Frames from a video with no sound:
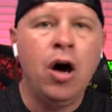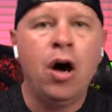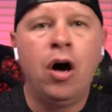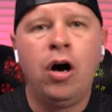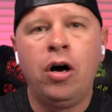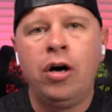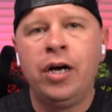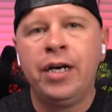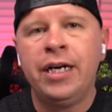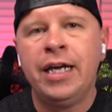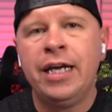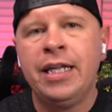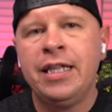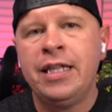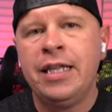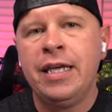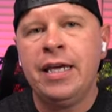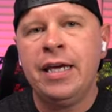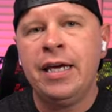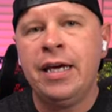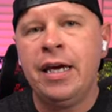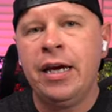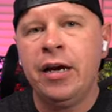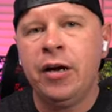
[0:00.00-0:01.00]
on
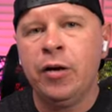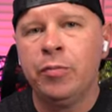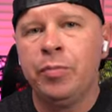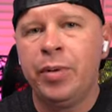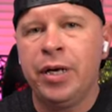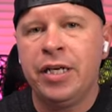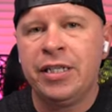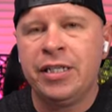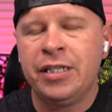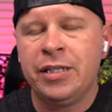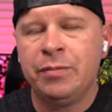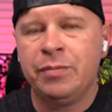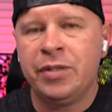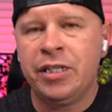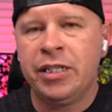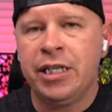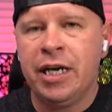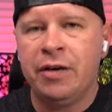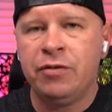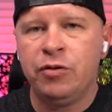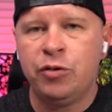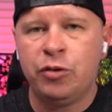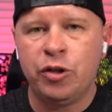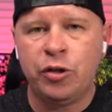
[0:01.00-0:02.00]
the earbuds themselves,